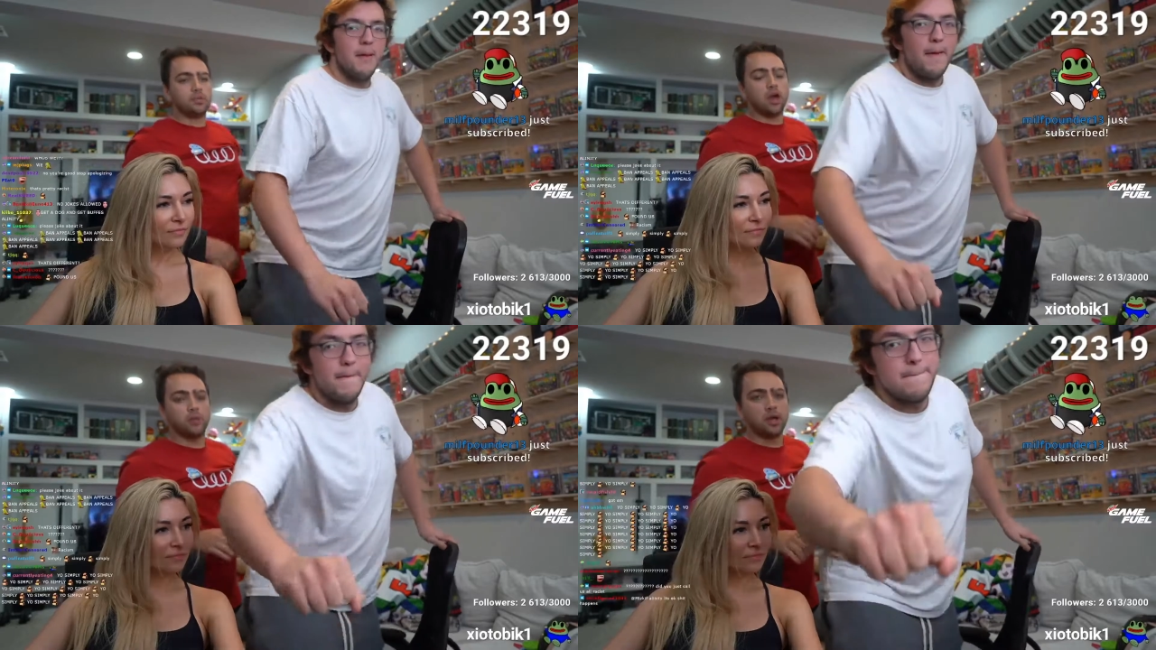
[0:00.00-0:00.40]

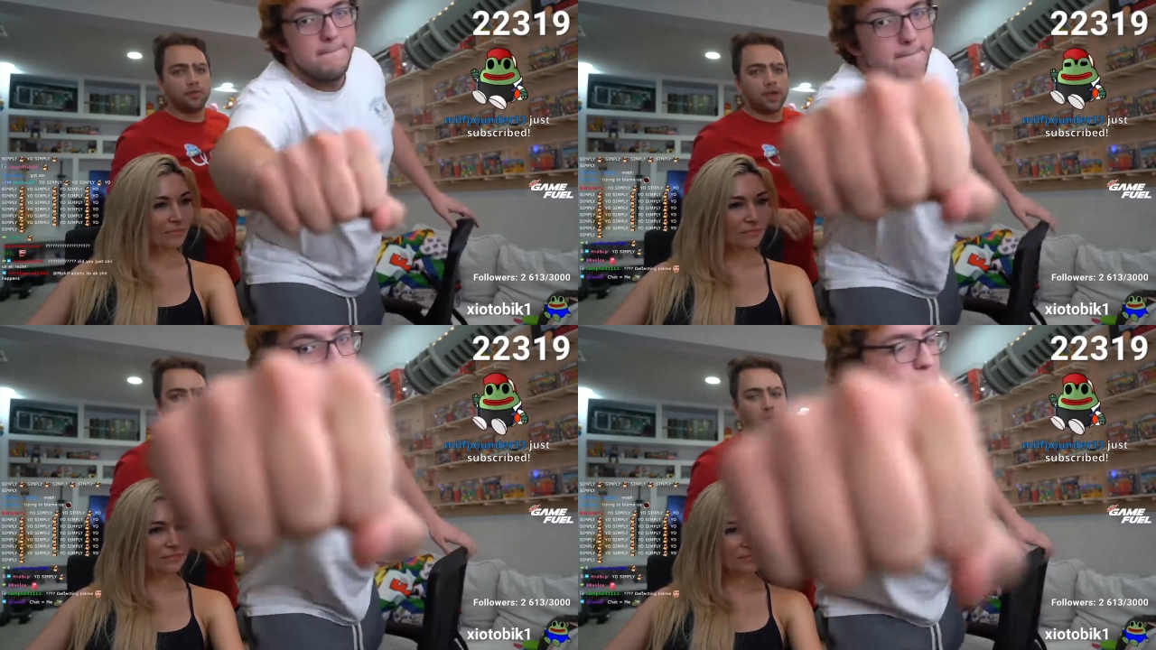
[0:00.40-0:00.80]
Speaker 1: Now that we got
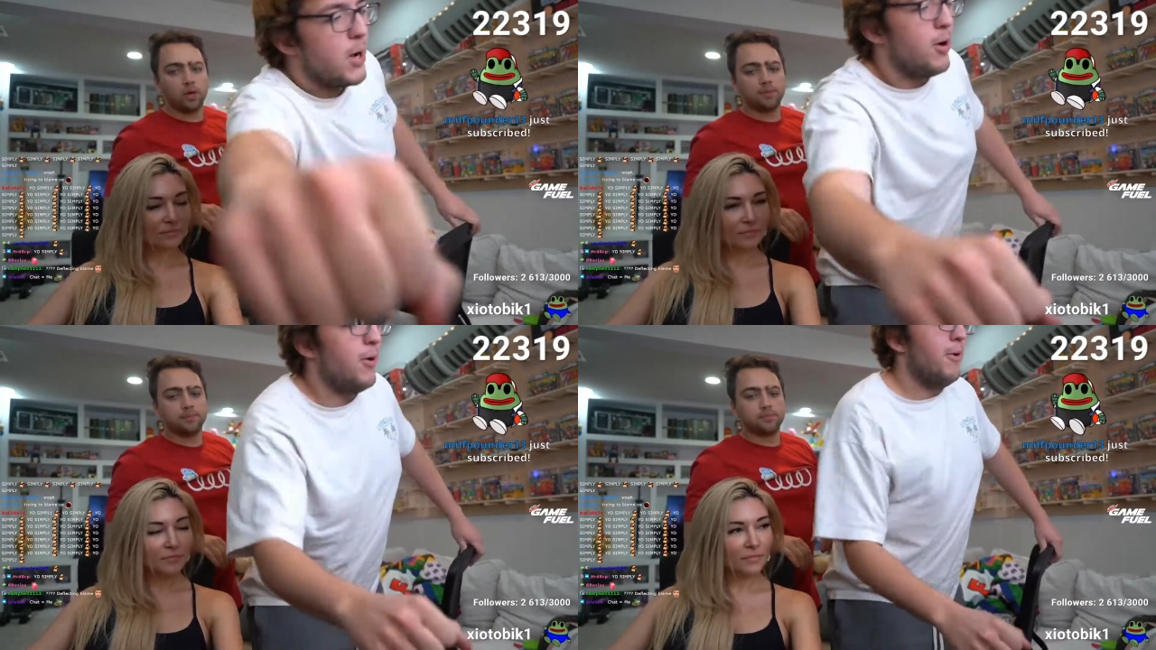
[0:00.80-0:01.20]
that out of the
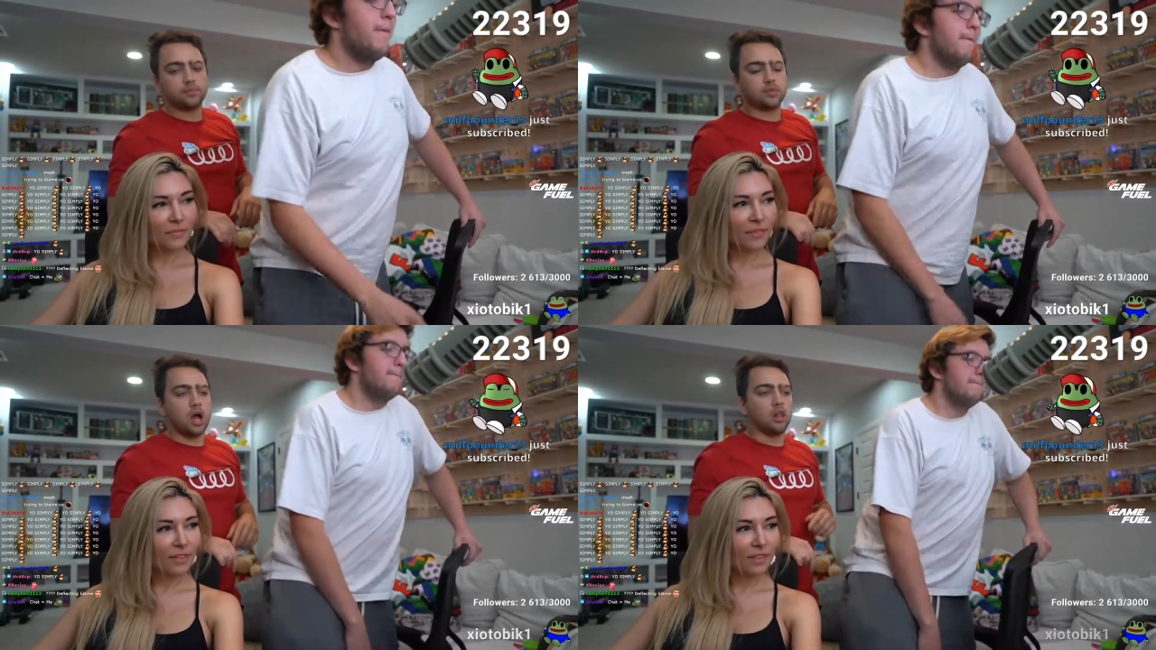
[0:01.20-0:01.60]
Boom.
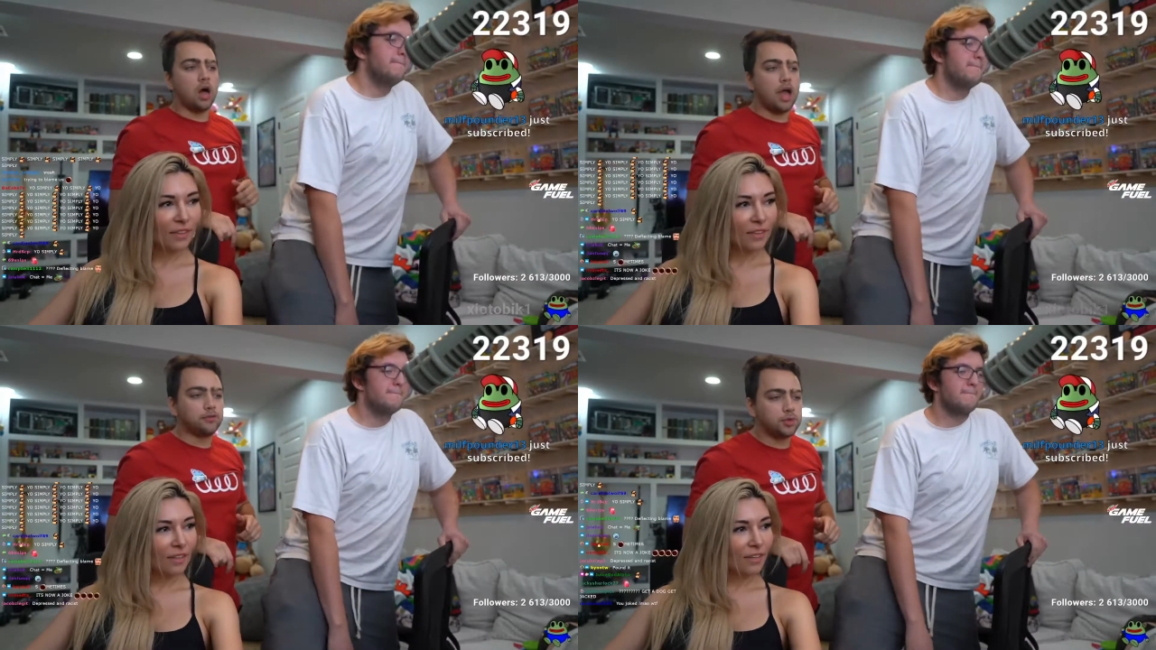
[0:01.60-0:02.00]
Way,
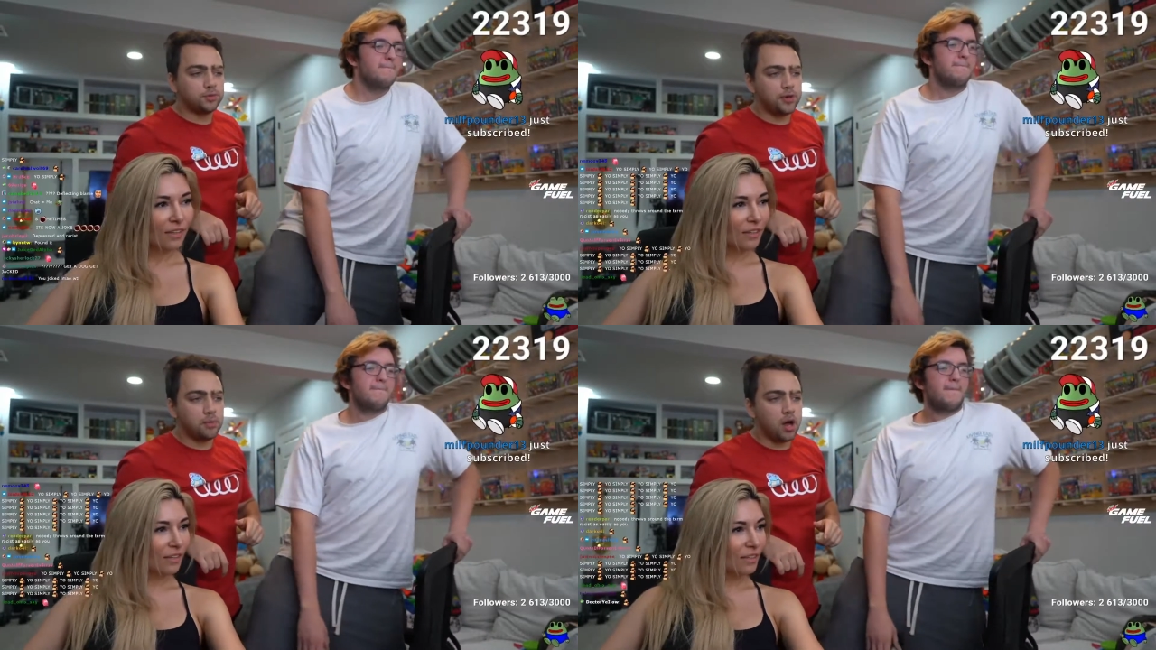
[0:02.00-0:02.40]
live stream
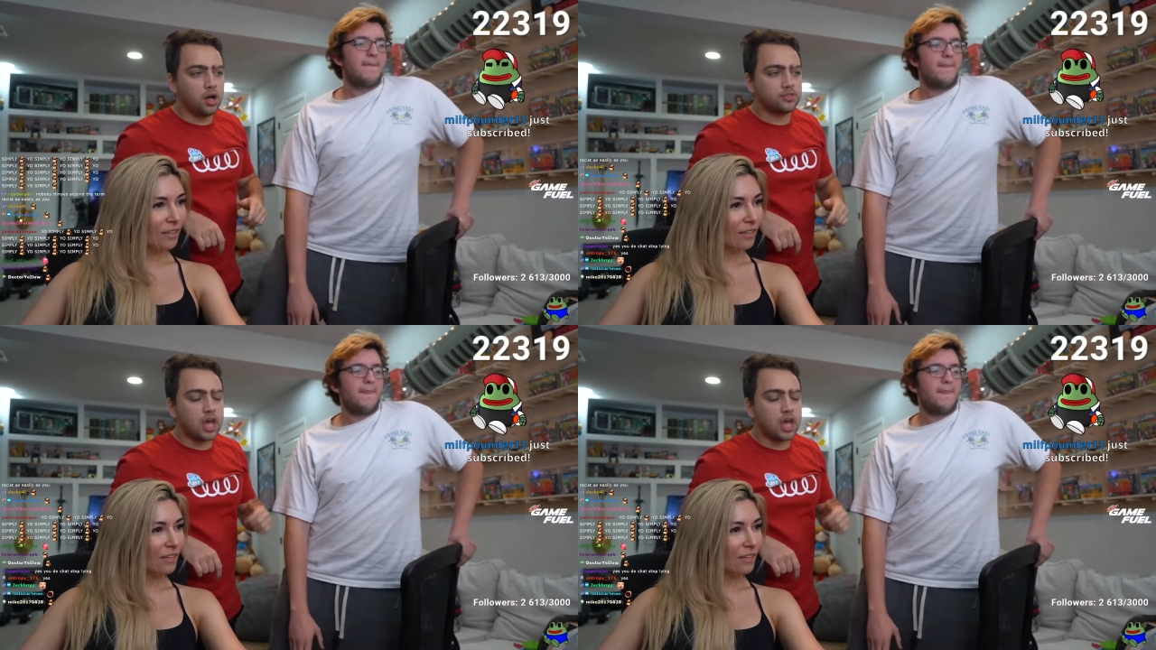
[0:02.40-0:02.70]
fail mods.